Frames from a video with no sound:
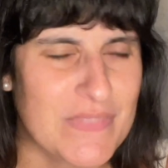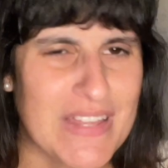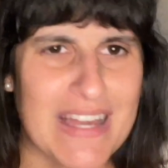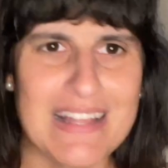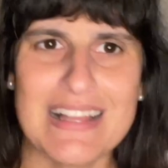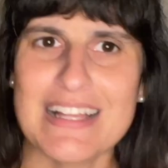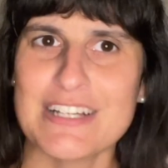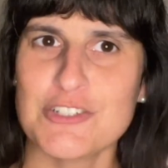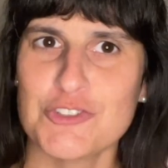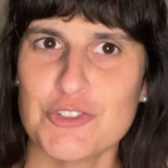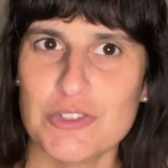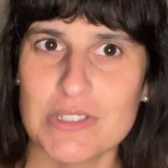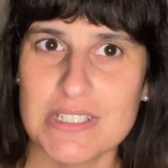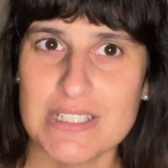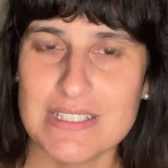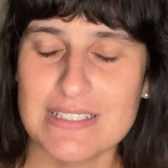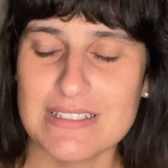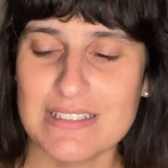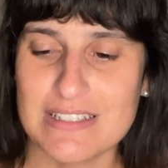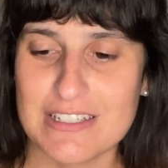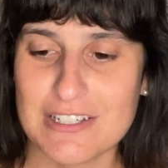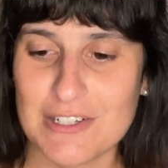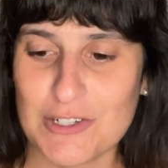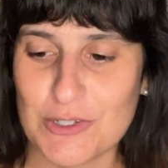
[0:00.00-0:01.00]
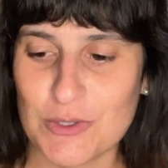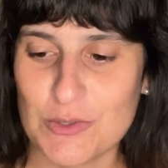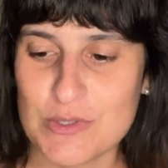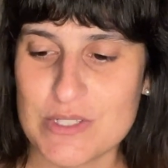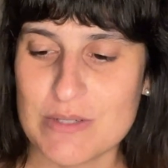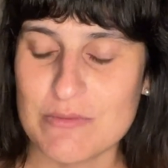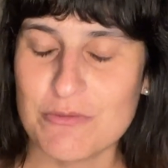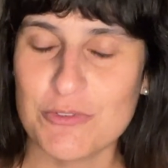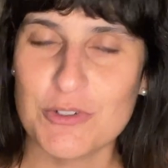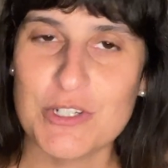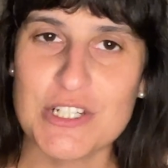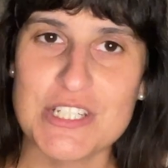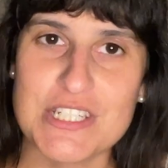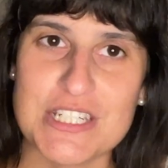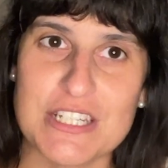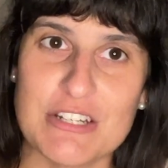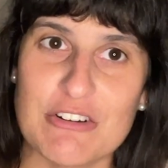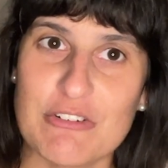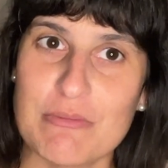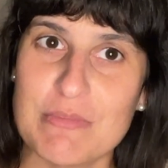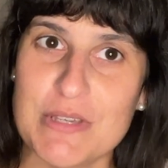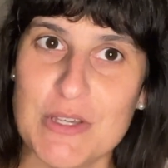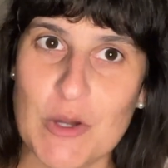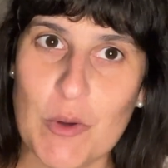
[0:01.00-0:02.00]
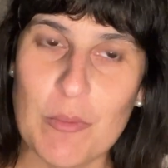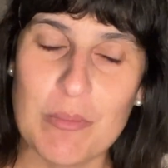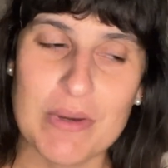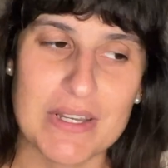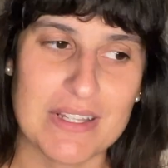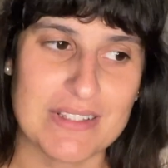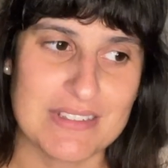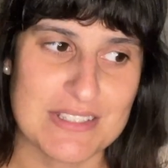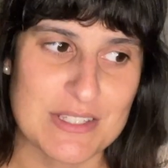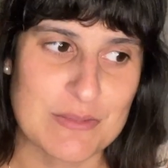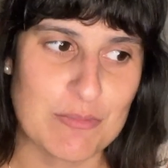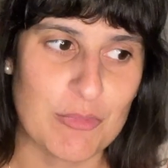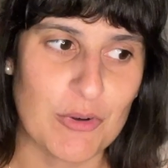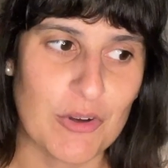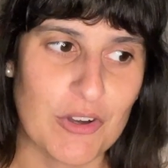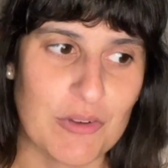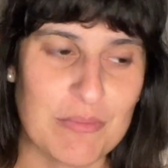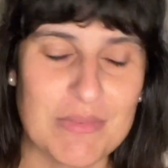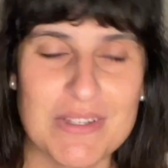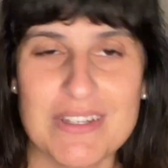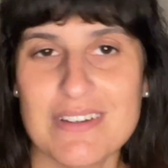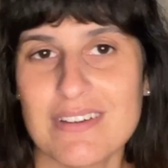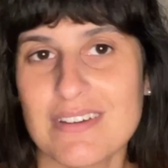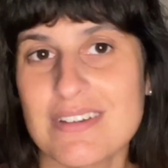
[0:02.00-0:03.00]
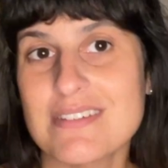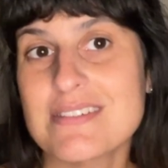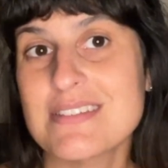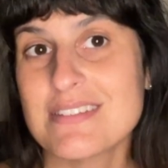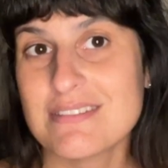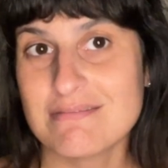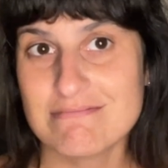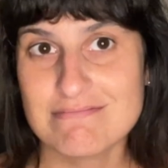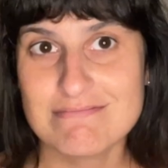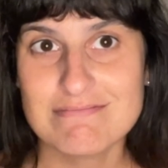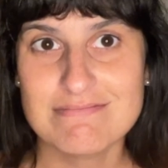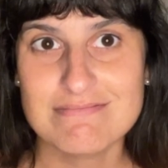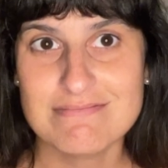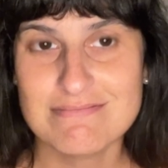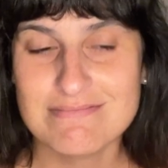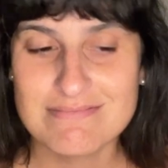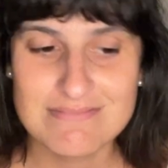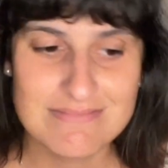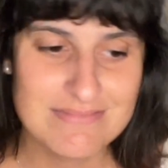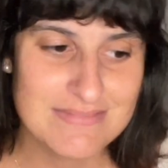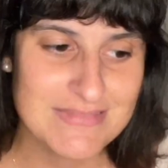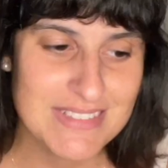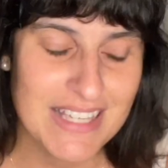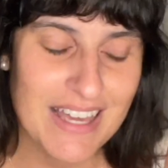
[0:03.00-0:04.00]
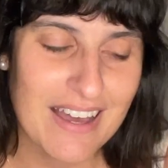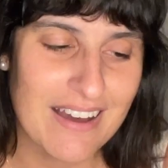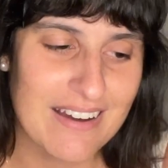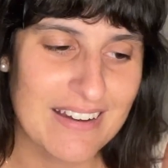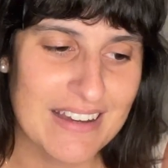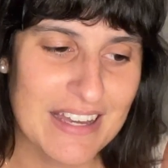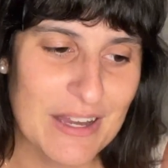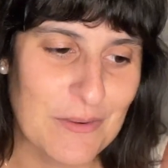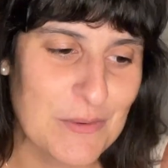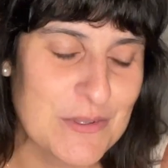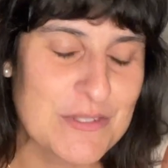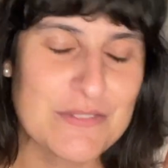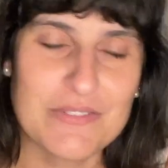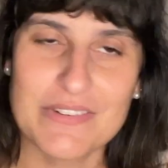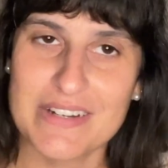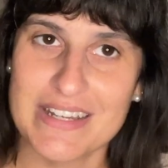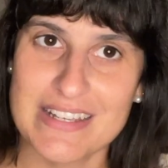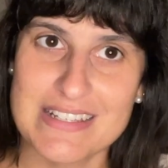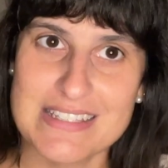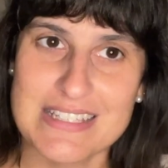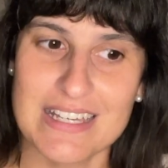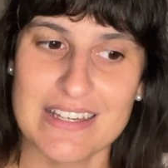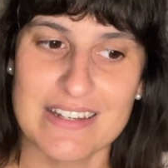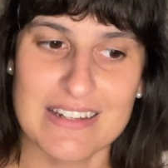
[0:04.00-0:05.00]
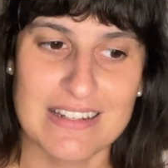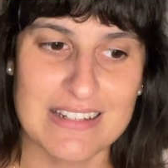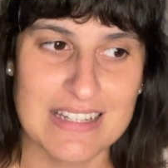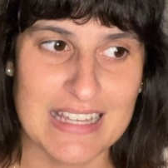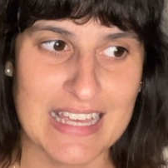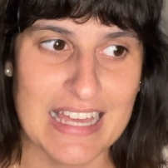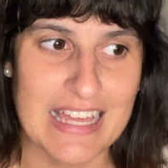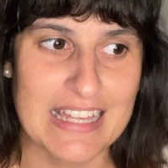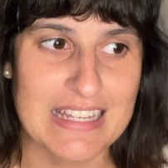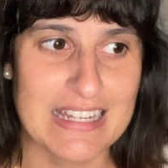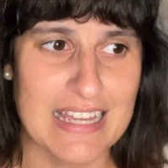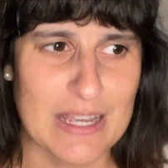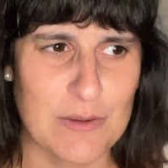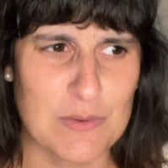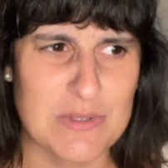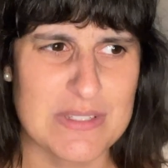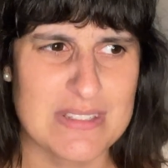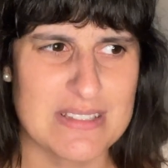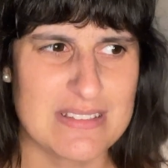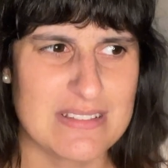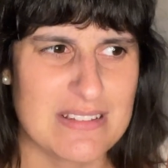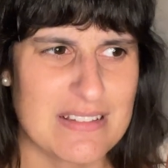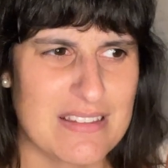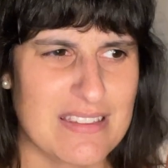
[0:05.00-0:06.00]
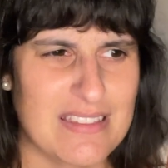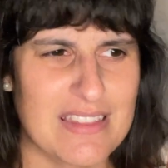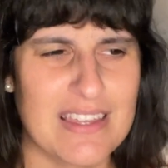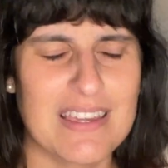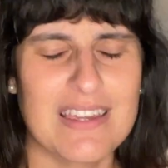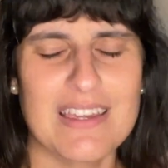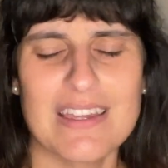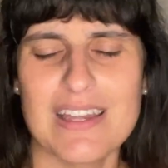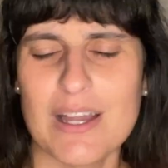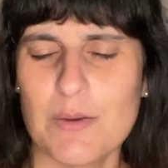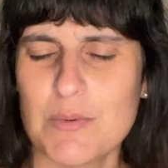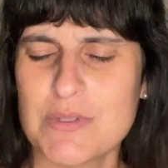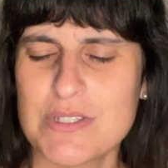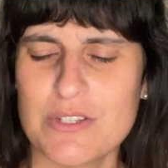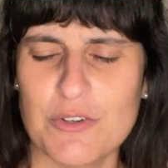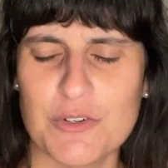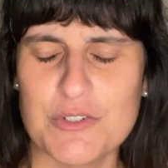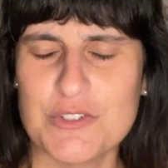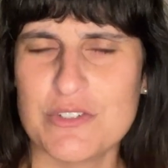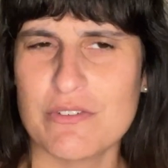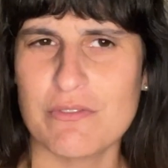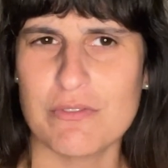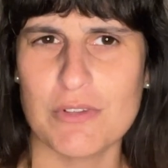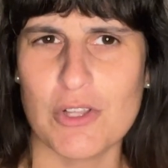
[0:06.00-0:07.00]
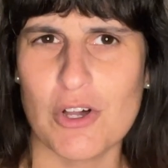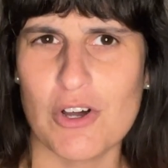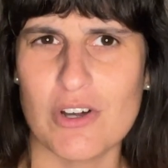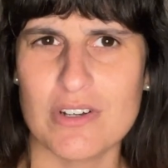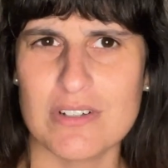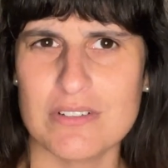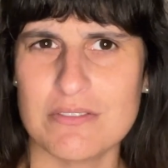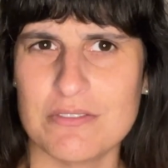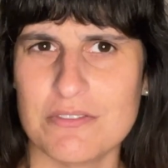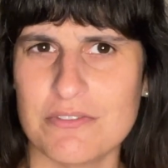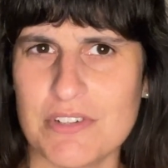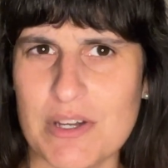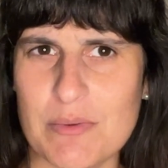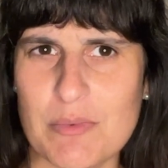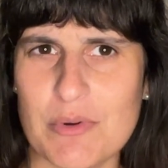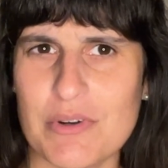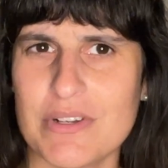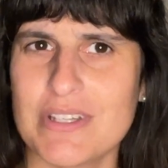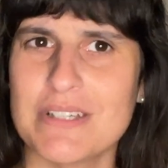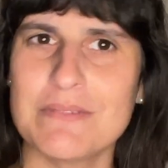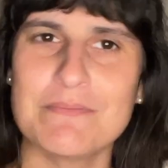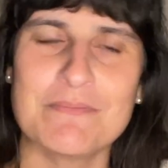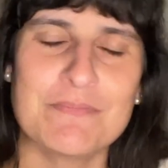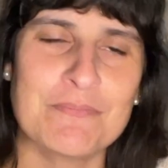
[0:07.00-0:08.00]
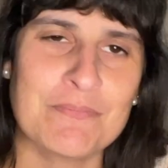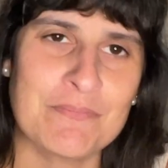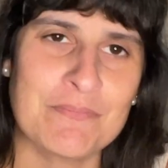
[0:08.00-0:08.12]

I'll actually include some footage here of me opening this book because, yeah, I was very excited, and I was thinking I was going to vlog February.